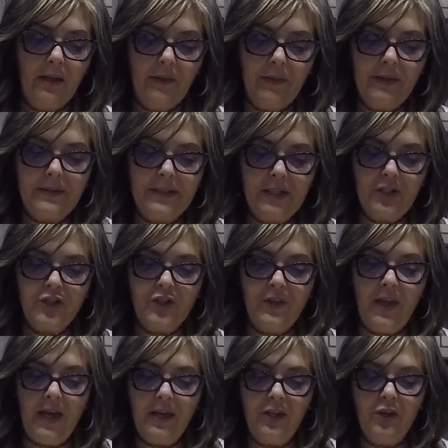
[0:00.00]
the dish
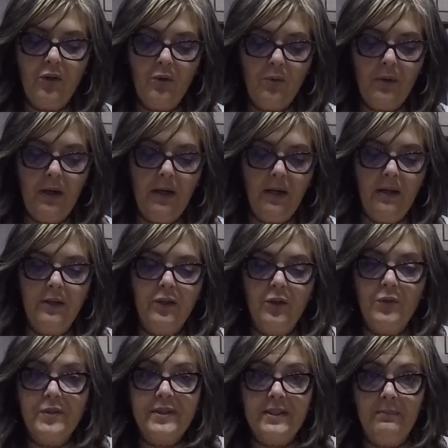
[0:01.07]
that you
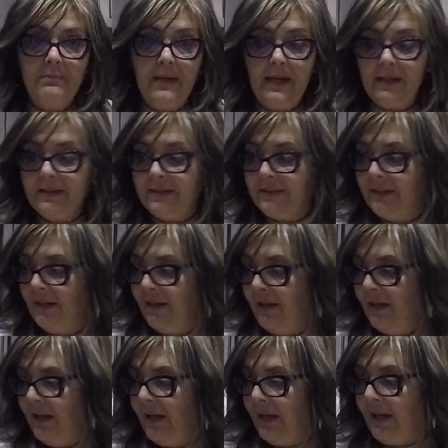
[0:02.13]
use to mix
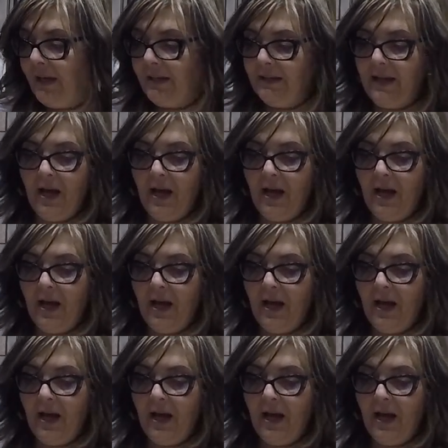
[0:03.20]
in.